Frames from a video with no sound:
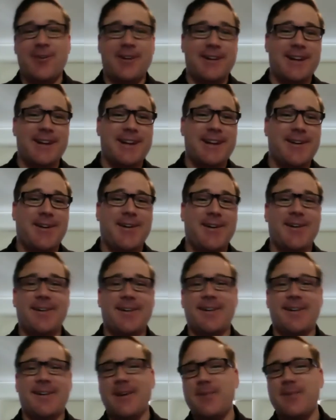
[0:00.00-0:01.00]
and Nikon,
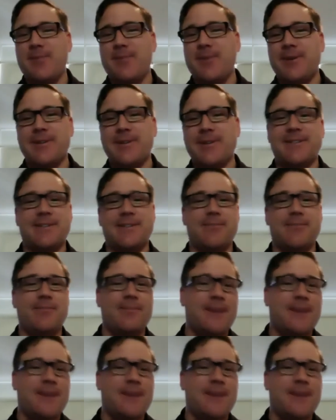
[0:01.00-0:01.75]
and Olympus, and